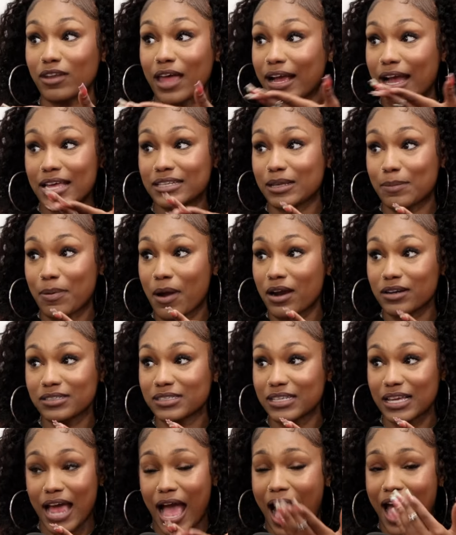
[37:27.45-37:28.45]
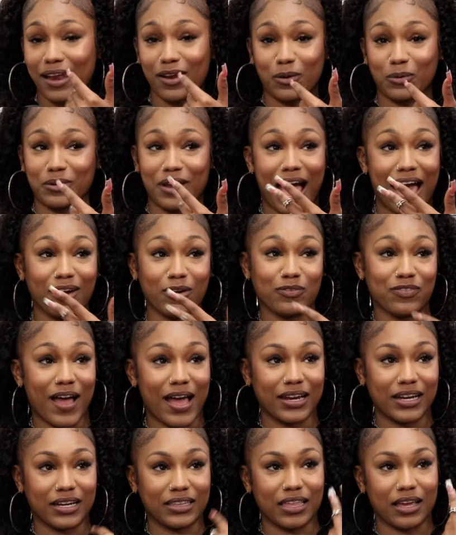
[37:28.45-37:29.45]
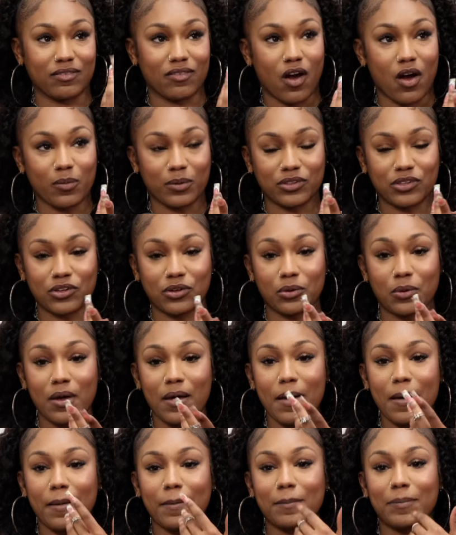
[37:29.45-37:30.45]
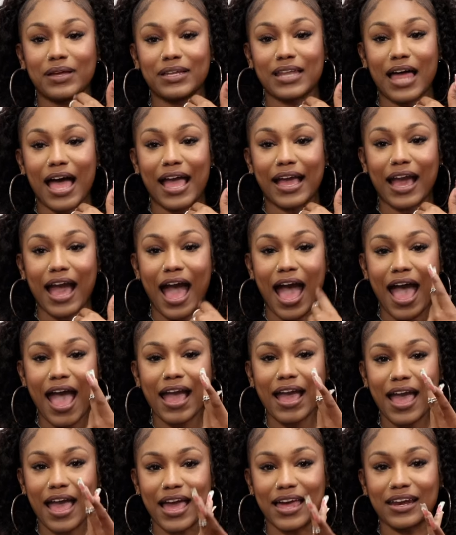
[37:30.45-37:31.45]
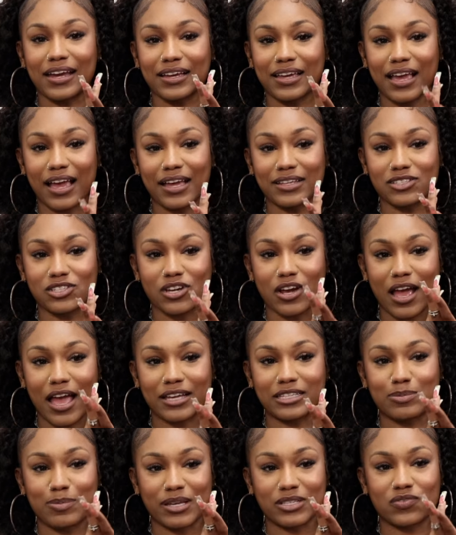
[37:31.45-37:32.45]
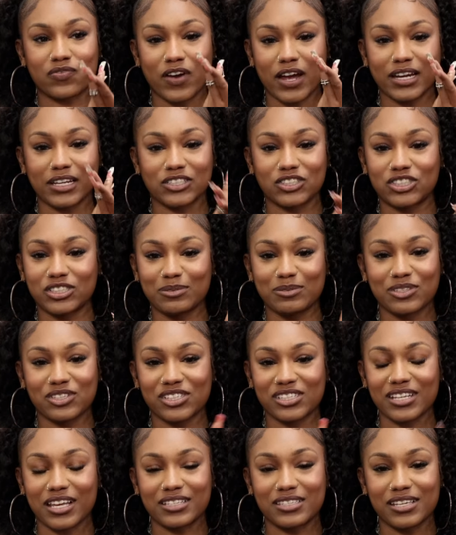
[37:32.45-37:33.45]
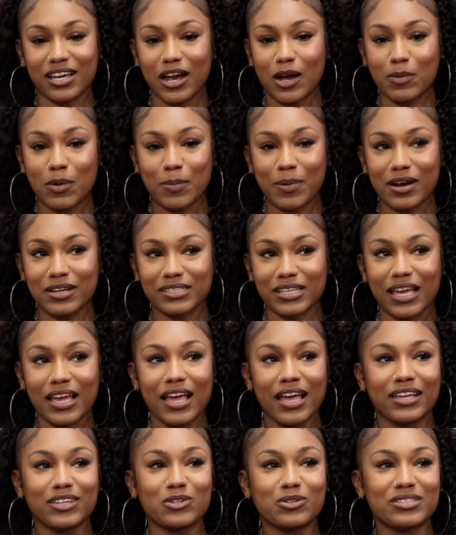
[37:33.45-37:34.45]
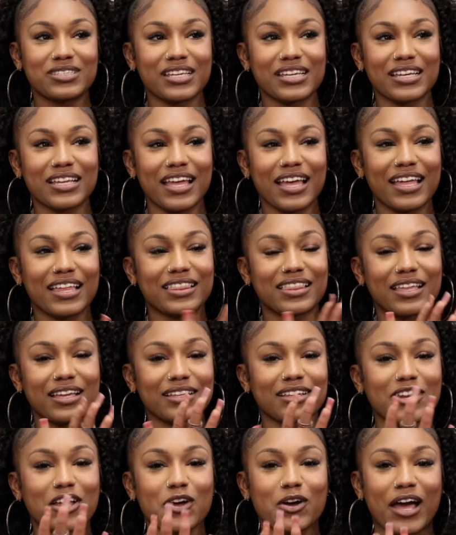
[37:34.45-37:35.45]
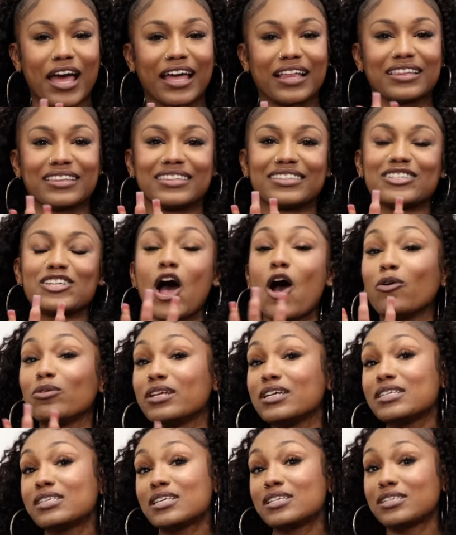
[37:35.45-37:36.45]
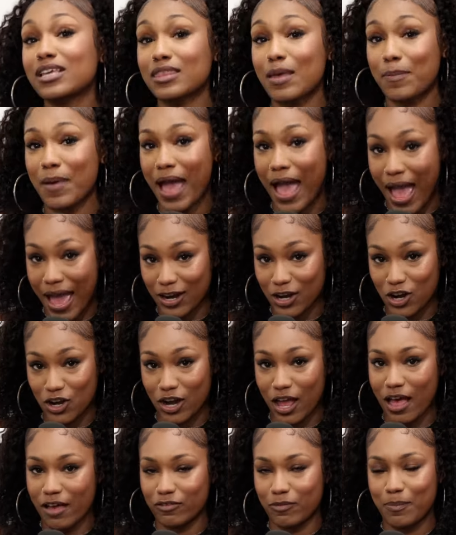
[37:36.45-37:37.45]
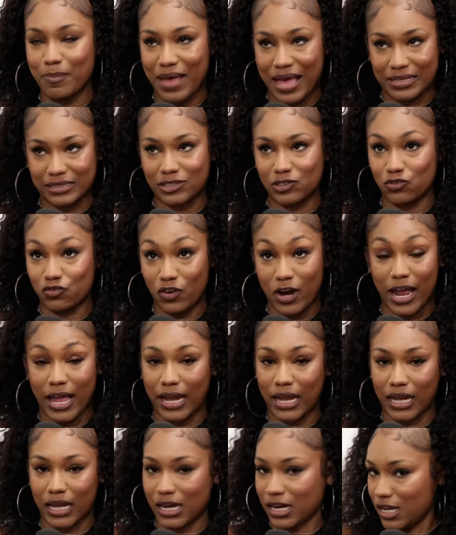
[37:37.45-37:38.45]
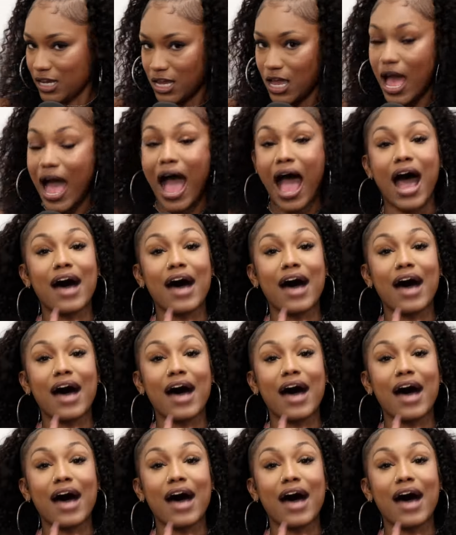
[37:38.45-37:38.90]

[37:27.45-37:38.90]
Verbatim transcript: Like as a person, I don't I don't find anything wrong with you. But like I had a Cancer ex best friend, and she was just a terrible person. You see, okay, don't listen to the pattern of best friend. Mm.